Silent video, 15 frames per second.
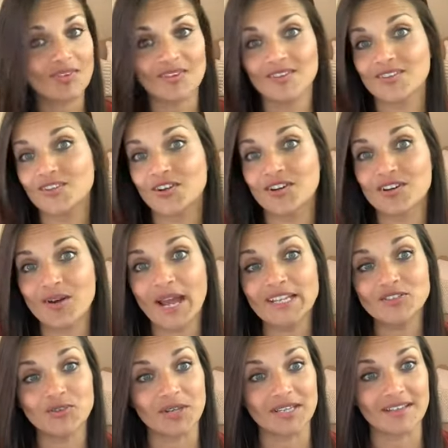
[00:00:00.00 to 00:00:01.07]
you're a
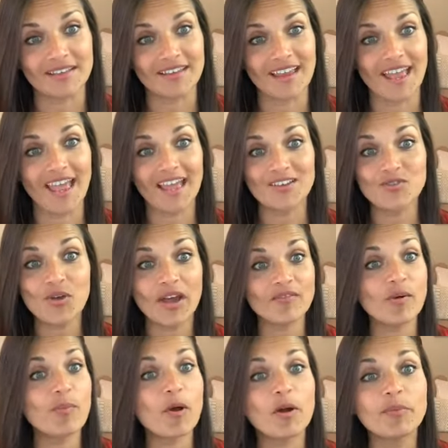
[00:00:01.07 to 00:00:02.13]
graduate and you have
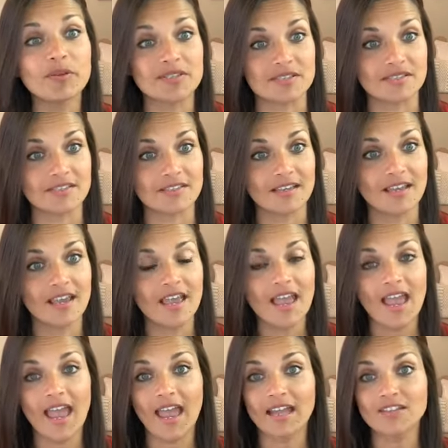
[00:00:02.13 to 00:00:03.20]
a purpose
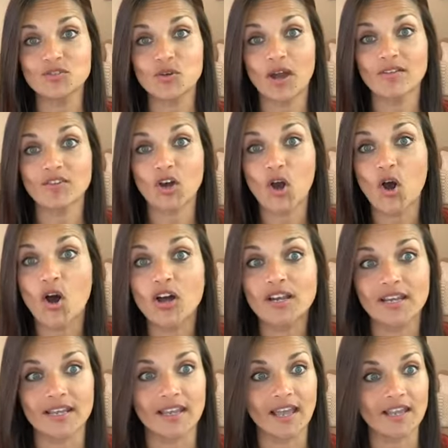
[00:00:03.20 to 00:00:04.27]
and you have a
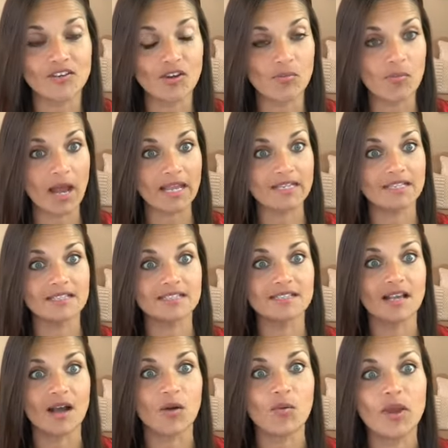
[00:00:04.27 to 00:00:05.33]
calling and your mind
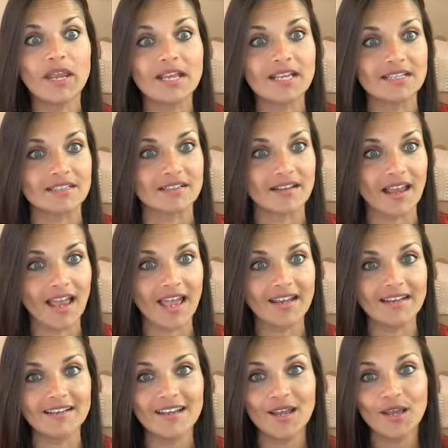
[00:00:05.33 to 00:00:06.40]
is awakened
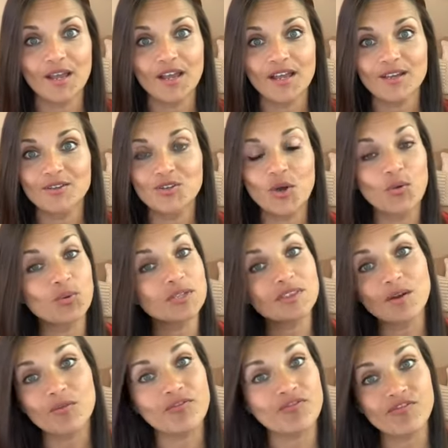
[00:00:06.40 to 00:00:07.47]
and you're with
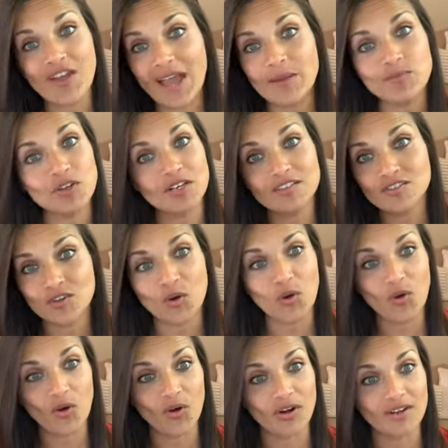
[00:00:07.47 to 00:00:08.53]
a fabulous
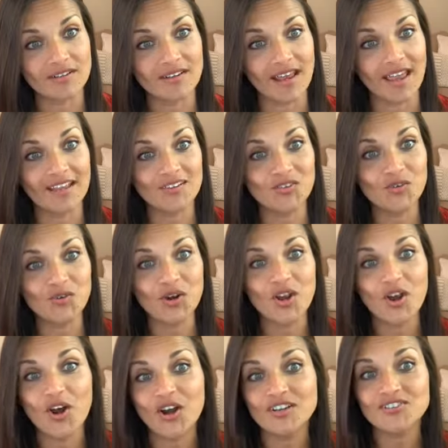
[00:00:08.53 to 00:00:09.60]
cohort and you
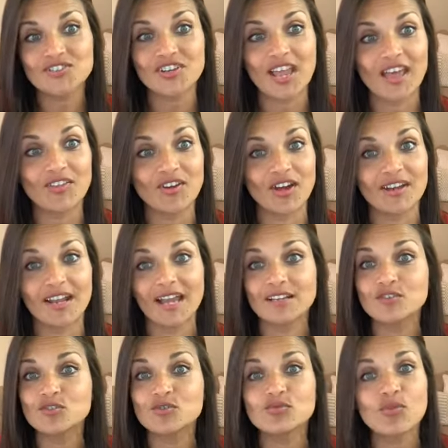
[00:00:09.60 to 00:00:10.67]
learn together and I
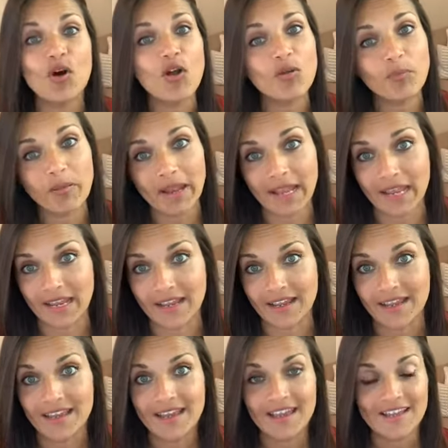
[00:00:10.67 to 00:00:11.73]
do role playing.
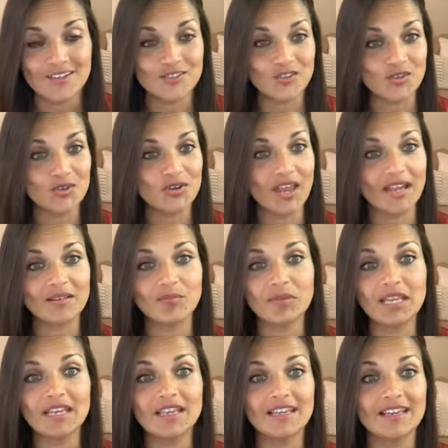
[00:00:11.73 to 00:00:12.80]
So you get
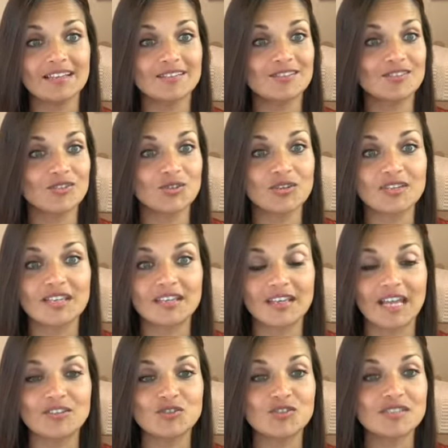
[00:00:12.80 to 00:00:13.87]
me you
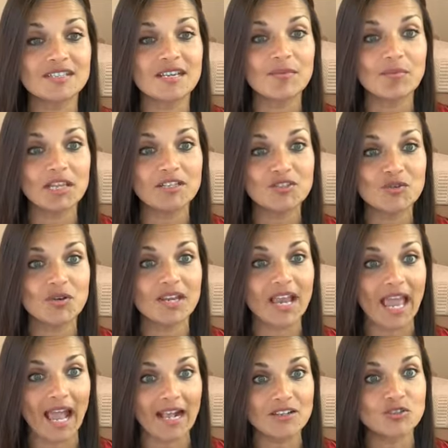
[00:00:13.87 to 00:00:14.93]
get to see me
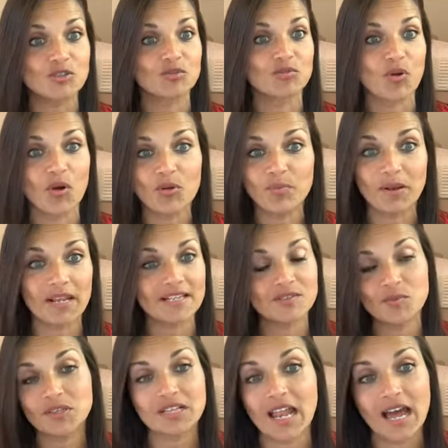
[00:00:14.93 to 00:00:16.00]
doing actual role plays
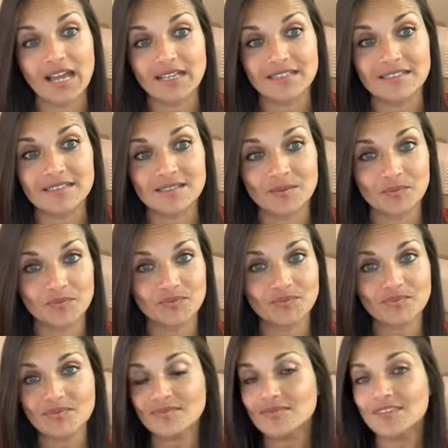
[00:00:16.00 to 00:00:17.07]
with clients
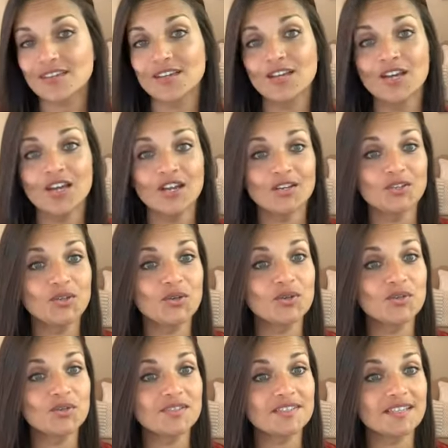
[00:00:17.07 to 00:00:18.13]

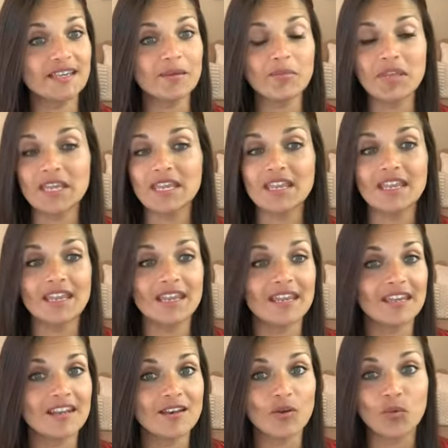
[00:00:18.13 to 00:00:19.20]
you see me
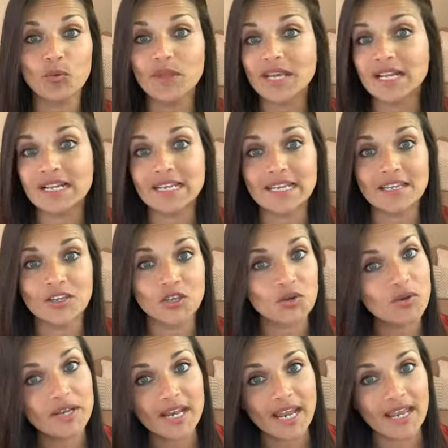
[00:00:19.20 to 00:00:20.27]
in weekly
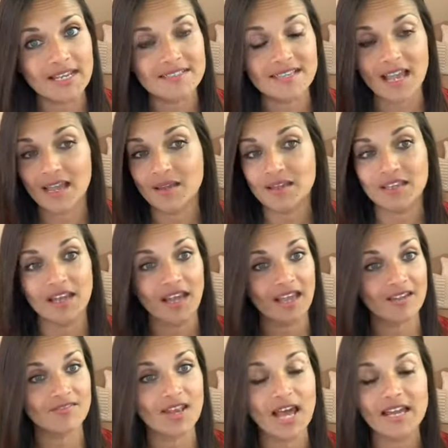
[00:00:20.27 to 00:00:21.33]
Q&As. I, I
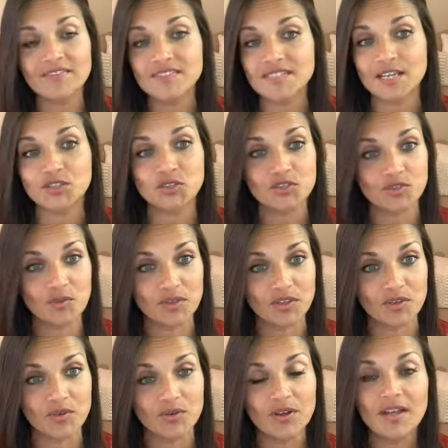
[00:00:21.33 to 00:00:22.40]
have live sessions with
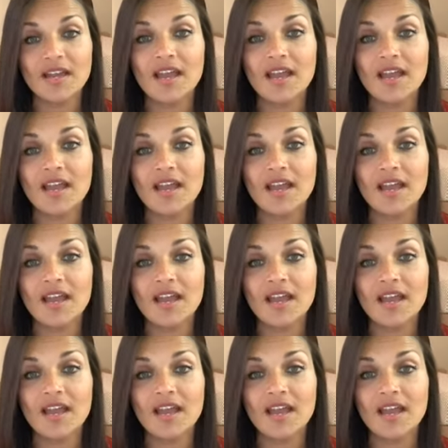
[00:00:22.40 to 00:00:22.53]
you.